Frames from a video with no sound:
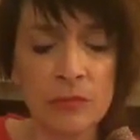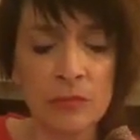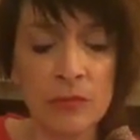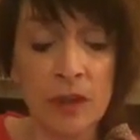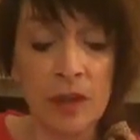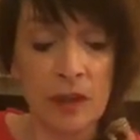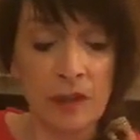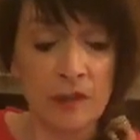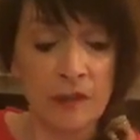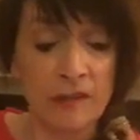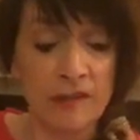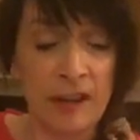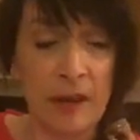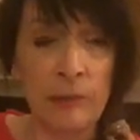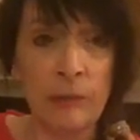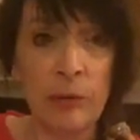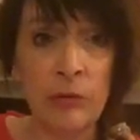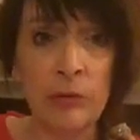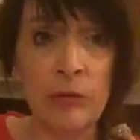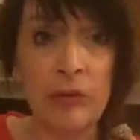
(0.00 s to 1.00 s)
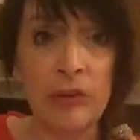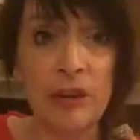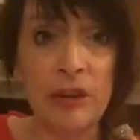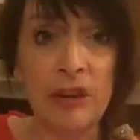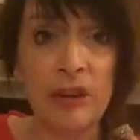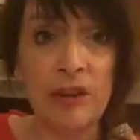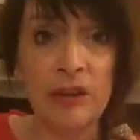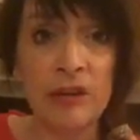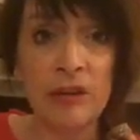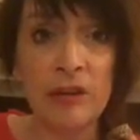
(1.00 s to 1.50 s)
It is temporary,
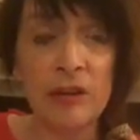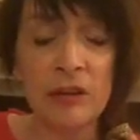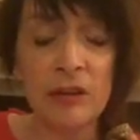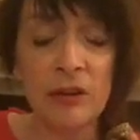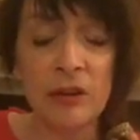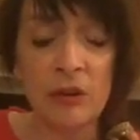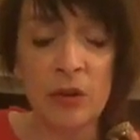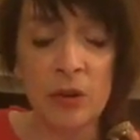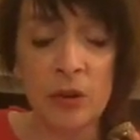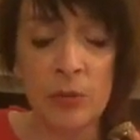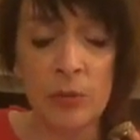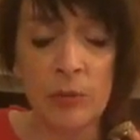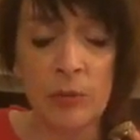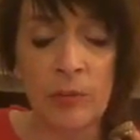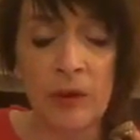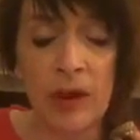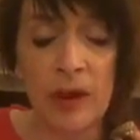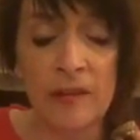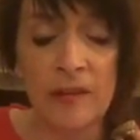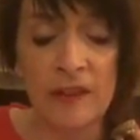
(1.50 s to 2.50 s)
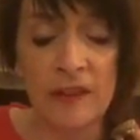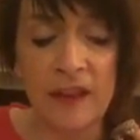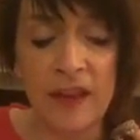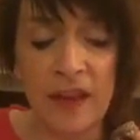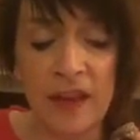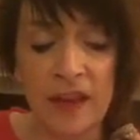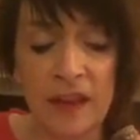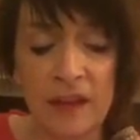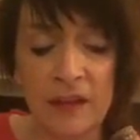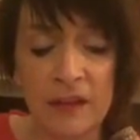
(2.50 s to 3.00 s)
replied the
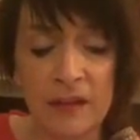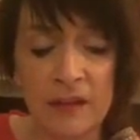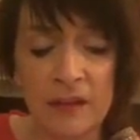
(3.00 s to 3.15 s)
king.